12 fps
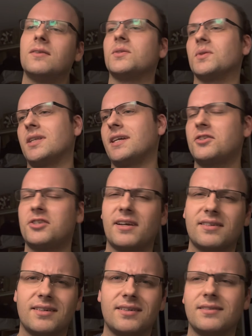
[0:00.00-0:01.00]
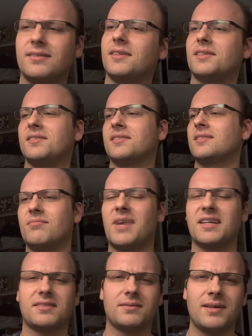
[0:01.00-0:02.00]
There's like cheddar, there's
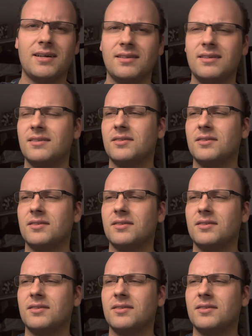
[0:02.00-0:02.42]
mozzarella,